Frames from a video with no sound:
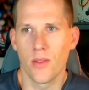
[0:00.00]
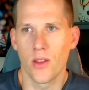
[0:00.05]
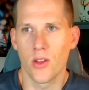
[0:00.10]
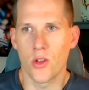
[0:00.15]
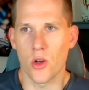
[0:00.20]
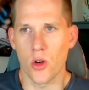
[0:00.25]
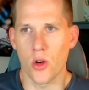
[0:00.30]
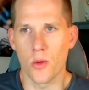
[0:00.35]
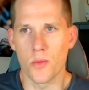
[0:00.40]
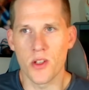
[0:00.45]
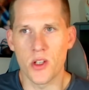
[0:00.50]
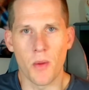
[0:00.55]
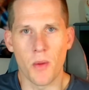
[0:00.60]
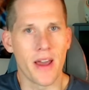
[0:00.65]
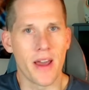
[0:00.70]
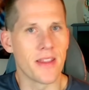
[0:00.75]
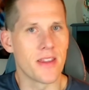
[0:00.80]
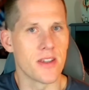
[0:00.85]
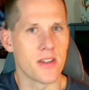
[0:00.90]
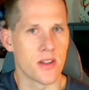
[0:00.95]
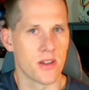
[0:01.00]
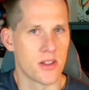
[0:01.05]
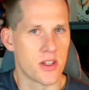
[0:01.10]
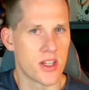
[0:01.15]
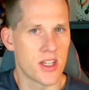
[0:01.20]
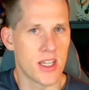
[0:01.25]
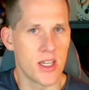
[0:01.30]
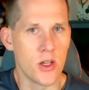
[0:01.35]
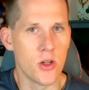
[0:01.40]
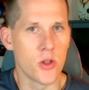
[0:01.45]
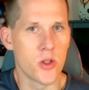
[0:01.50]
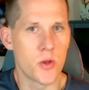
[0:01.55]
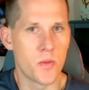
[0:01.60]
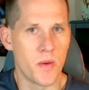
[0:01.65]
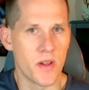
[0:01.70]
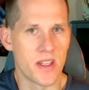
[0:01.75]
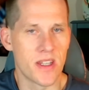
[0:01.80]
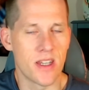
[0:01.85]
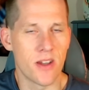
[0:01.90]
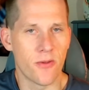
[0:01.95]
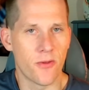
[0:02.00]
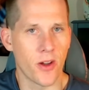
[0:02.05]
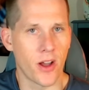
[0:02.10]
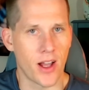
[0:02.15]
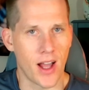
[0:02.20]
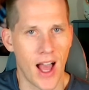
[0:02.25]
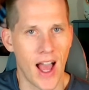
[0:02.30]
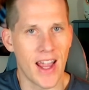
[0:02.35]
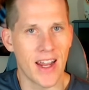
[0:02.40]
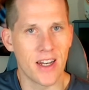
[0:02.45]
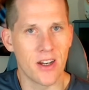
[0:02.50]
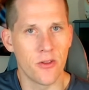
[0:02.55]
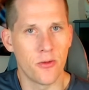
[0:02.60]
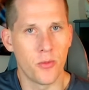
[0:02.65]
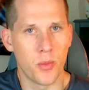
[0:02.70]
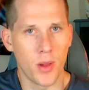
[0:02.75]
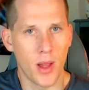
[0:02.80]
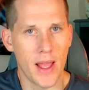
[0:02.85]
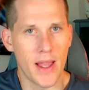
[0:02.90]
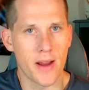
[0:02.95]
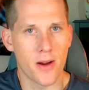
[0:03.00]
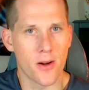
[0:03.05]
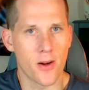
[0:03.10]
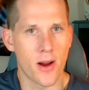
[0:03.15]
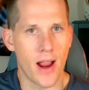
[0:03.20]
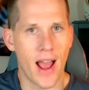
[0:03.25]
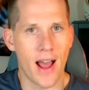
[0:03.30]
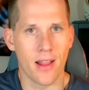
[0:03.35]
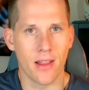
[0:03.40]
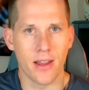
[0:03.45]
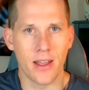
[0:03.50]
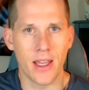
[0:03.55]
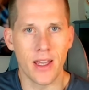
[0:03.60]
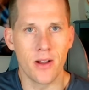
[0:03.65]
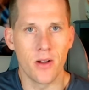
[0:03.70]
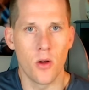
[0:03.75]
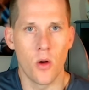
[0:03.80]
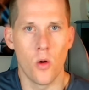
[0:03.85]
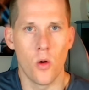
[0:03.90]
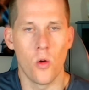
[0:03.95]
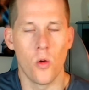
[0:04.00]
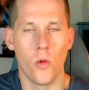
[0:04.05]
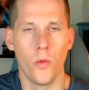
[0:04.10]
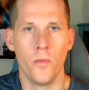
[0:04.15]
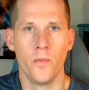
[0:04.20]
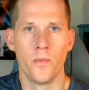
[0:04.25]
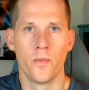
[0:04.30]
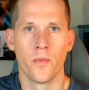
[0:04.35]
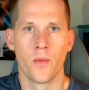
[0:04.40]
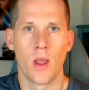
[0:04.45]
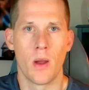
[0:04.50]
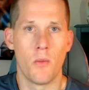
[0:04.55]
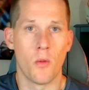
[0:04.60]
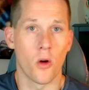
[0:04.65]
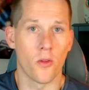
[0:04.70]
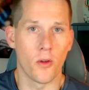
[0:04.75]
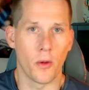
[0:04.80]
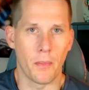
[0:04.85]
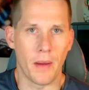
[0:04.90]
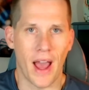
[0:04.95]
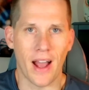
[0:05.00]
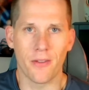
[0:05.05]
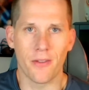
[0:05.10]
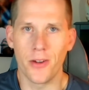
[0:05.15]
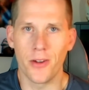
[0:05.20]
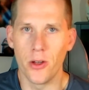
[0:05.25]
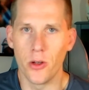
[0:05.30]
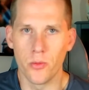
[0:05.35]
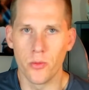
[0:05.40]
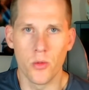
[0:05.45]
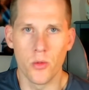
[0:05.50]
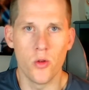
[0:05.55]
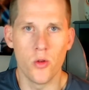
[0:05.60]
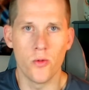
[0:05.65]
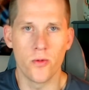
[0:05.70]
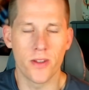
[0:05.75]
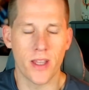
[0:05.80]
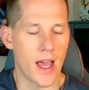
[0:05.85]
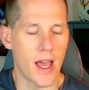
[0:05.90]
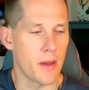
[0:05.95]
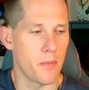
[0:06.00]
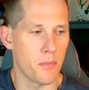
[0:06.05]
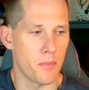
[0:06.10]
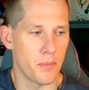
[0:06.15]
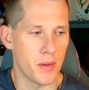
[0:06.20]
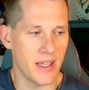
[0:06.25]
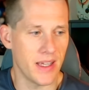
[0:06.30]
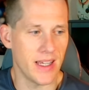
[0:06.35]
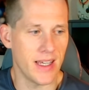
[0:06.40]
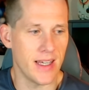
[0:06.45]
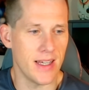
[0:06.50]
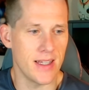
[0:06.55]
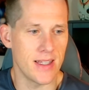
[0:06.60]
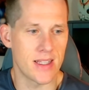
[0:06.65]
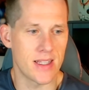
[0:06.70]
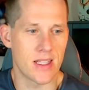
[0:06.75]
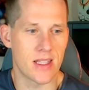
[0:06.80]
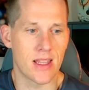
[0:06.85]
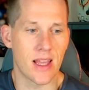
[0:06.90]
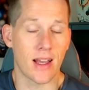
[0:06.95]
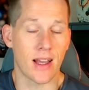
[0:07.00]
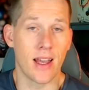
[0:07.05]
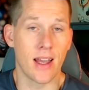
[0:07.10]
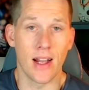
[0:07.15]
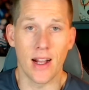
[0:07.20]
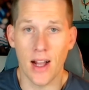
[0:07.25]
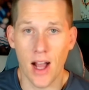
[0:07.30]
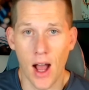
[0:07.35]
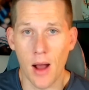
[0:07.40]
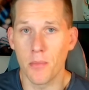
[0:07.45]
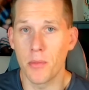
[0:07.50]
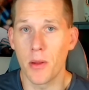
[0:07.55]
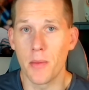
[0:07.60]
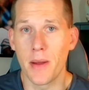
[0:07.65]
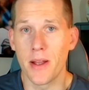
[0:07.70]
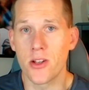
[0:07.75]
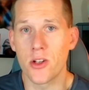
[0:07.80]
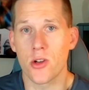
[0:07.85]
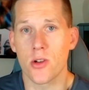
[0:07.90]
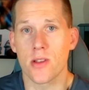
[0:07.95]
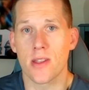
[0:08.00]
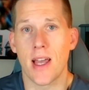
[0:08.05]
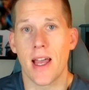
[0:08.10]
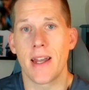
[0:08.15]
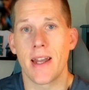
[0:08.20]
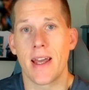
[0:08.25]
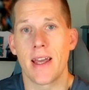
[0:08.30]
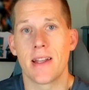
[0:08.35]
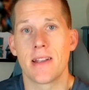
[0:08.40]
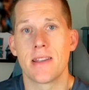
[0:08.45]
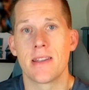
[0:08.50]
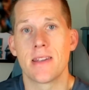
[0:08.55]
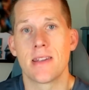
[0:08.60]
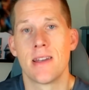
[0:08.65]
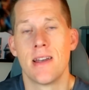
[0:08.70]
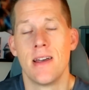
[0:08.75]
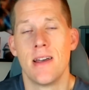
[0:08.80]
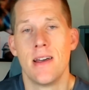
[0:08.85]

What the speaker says: Durham Smythe is a skill-specific kind of player. Alec Ingold, more of a backfield move type piece that can complement your tight ends.